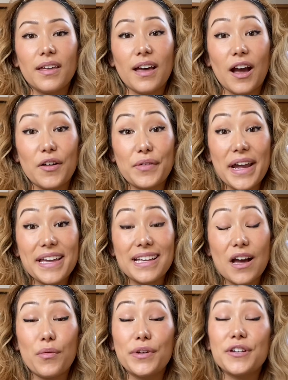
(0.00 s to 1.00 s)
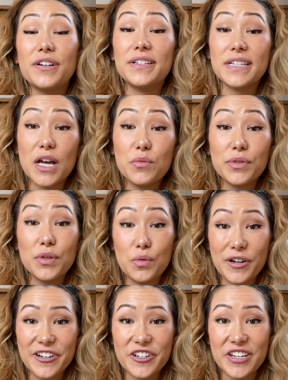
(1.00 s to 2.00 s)
All right, and when you're done with the
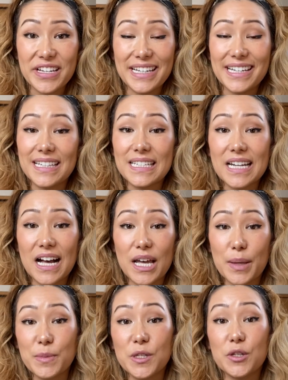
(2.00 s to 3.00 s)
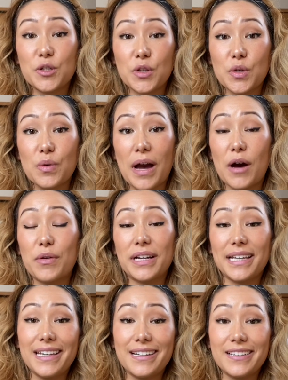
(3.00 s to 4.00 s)
worksheet, it's time to do our
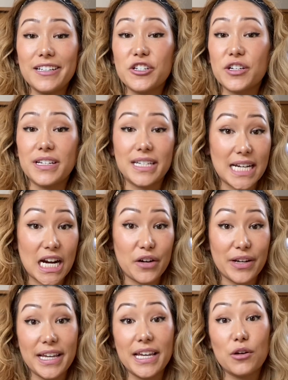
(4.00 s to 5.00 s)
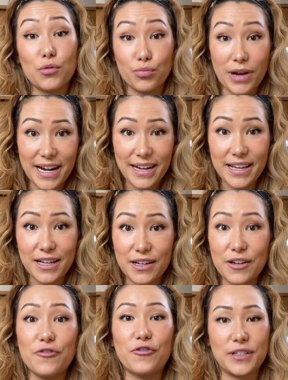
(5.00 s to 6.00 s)
English diary writing
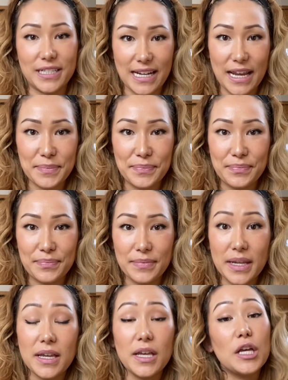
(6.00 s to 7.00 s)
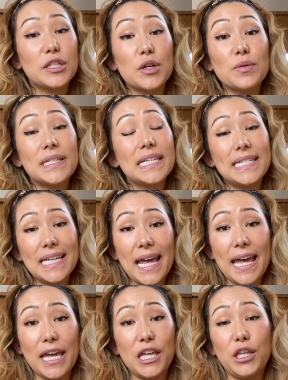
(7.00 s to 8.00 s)
for today. So
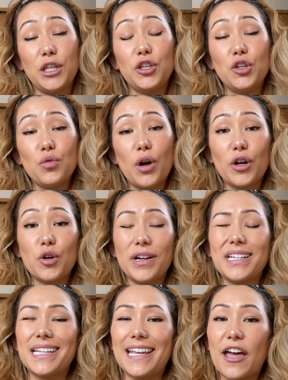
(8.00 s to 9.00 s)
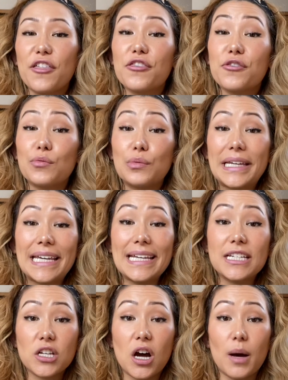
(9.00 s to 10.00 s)
today, you are going to get
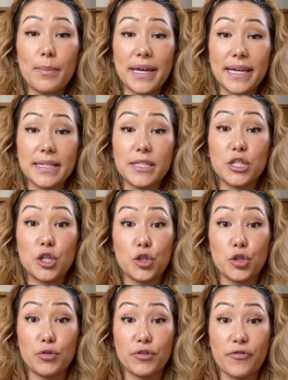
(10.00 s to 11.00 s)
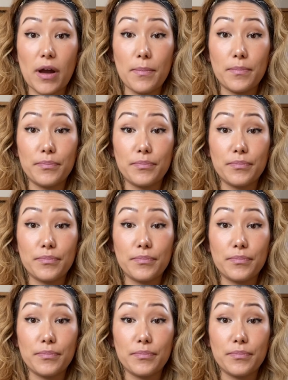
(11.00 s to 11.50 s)
3 topics to choose from.